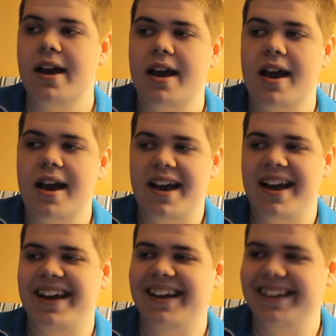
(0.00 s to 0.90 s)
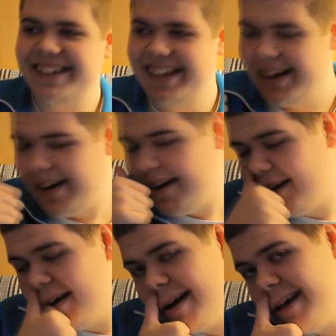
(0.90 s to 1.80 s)
and uh,
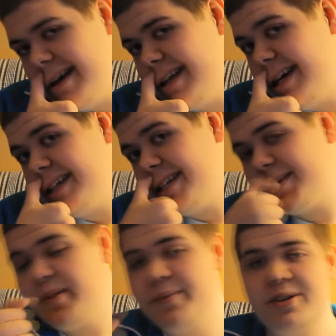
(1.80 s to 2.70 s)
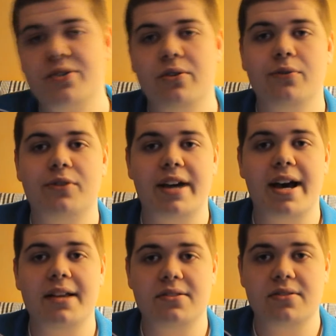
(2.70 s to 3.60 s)
yeah that's pretty much all for
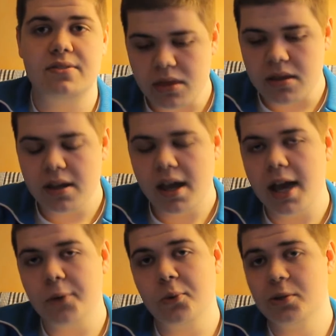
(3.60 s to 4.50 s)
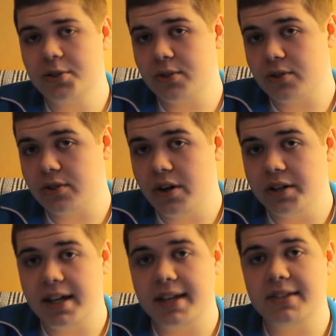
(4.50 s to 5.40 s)
that and we also
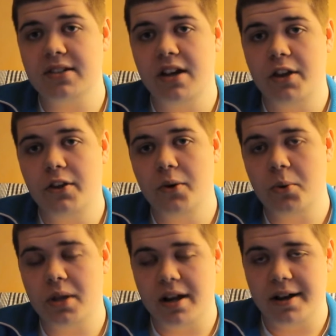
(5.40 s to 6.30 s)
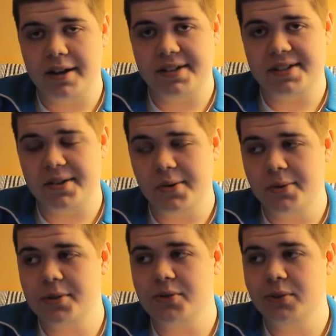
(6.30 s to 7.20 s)
saw that uh, Nokia is
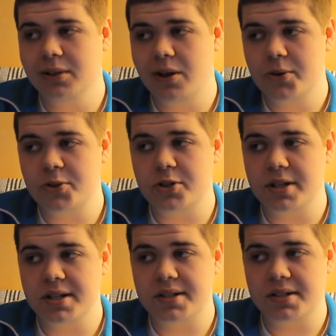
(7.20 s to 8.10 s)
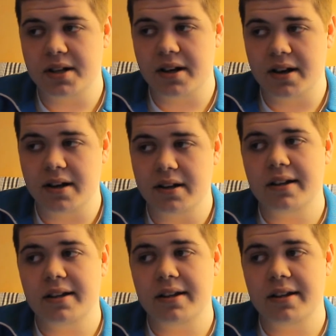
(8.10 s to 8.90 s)
going to launch this uh, uh